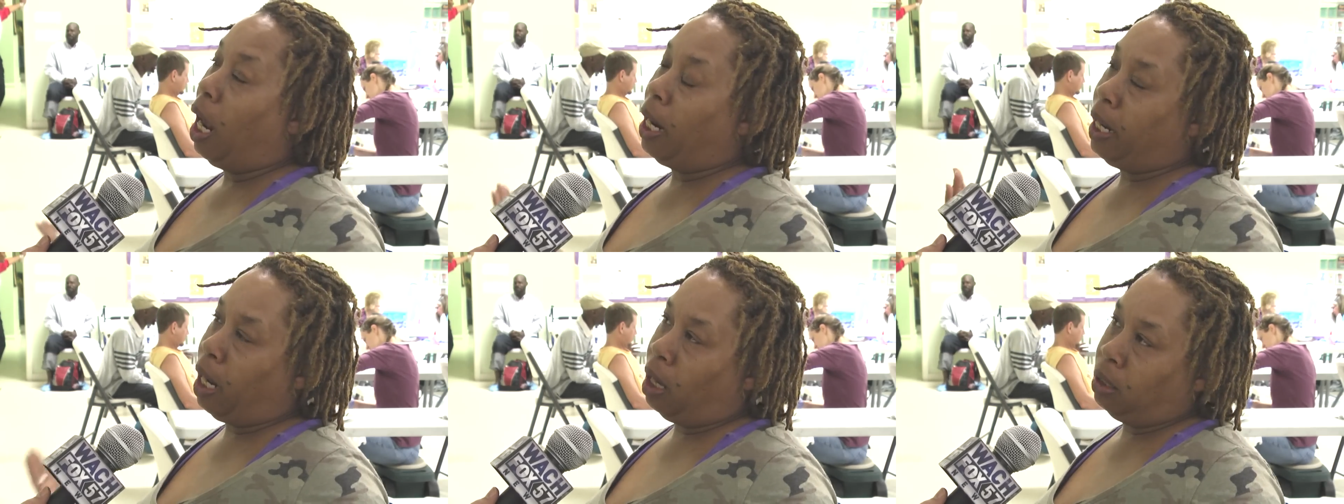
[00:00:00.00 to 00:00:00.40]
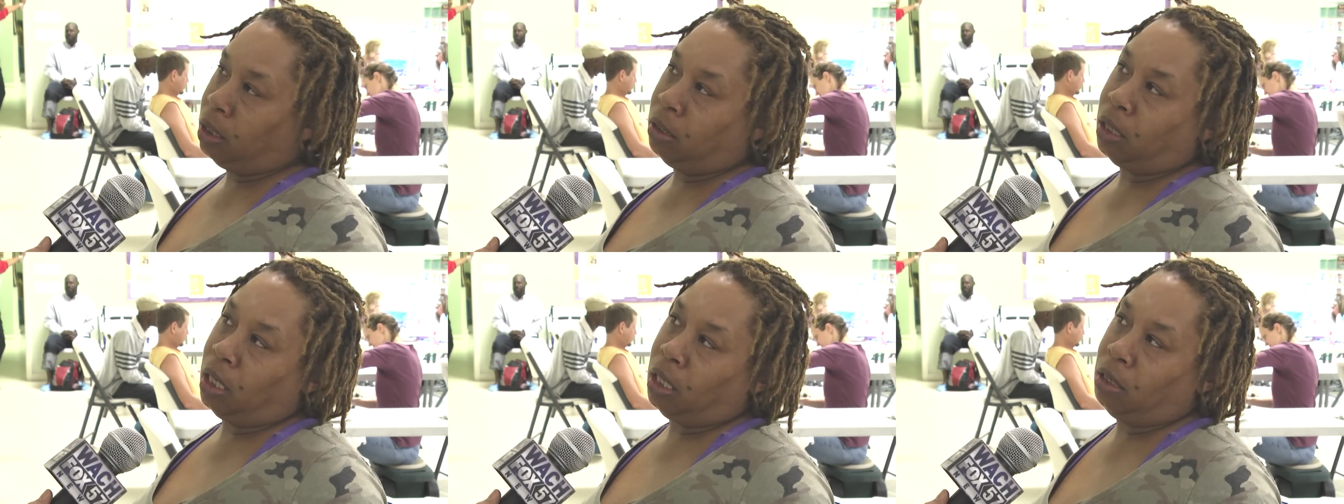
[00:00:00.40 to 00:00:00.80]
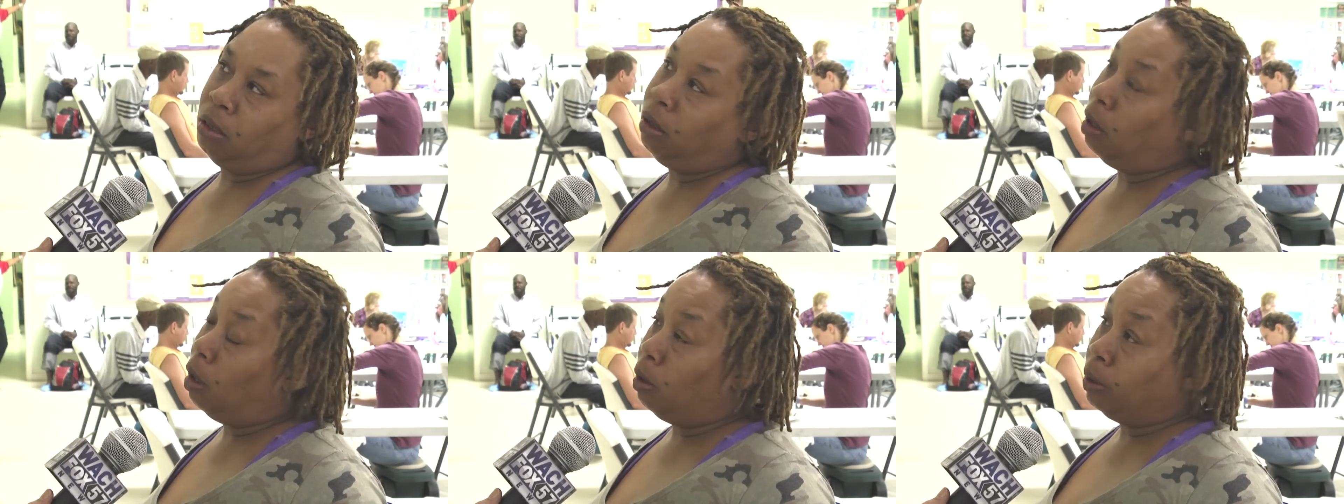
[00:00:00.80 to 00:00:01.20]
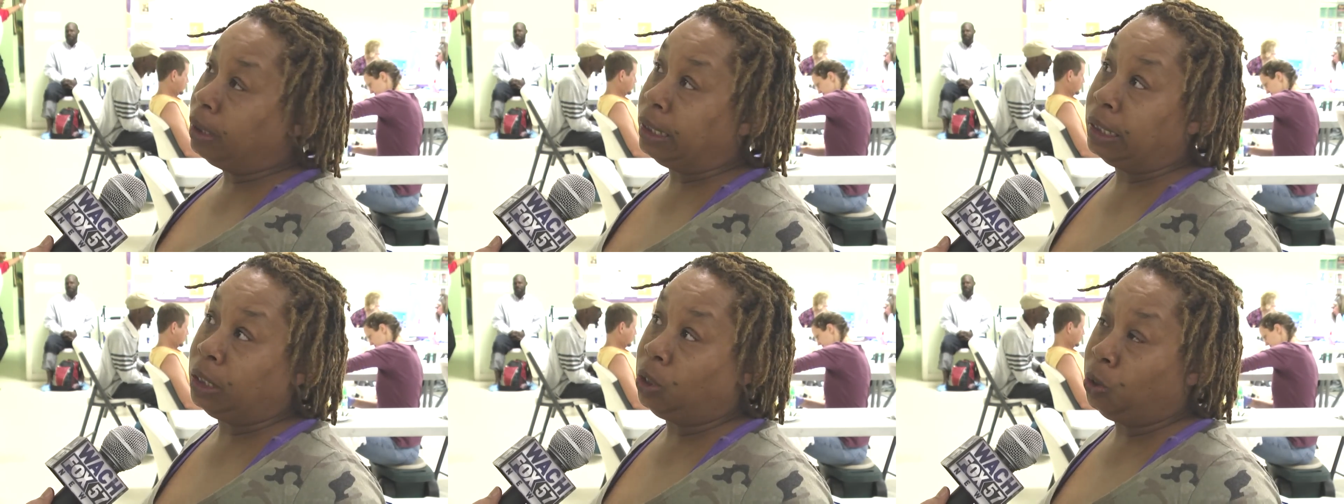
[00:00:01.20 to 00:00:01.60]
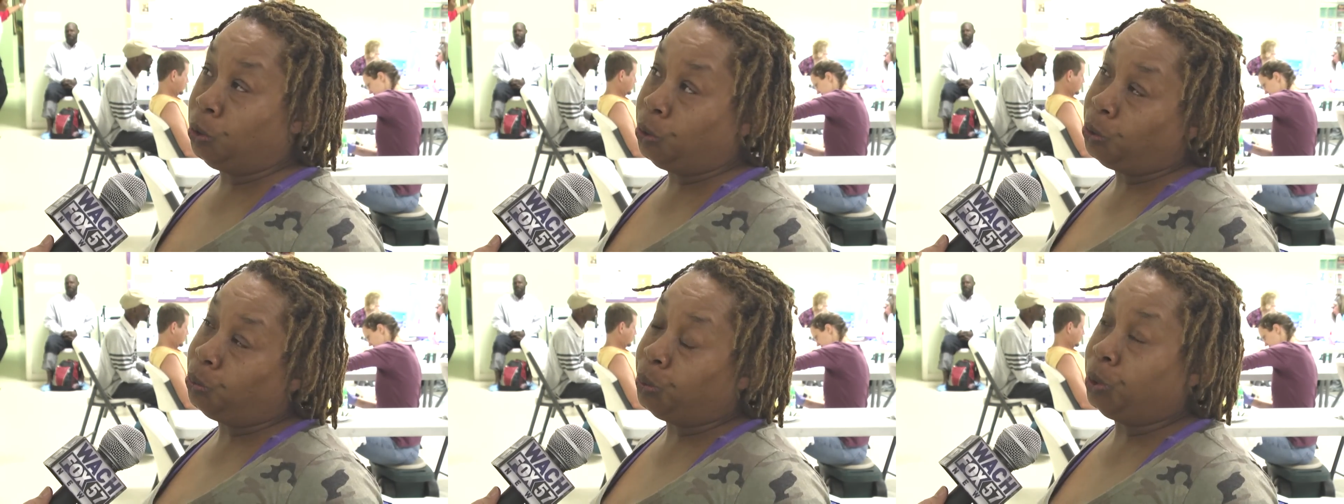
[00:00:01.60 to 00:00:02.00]
And they also give you clothes and
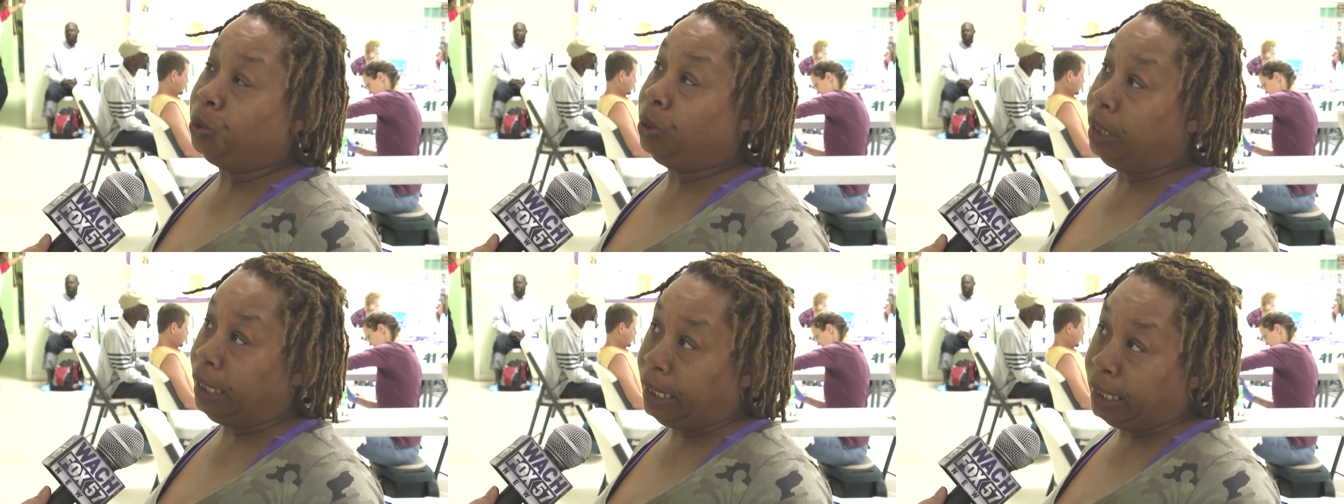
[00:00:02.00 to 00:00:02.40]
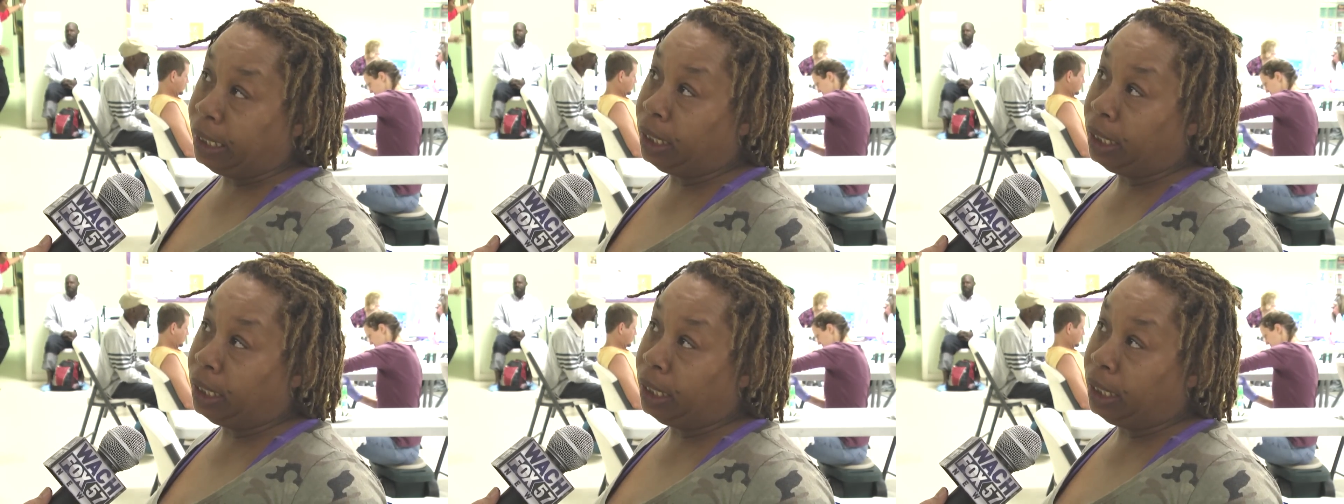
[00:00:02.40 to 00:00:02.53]
shoes when you need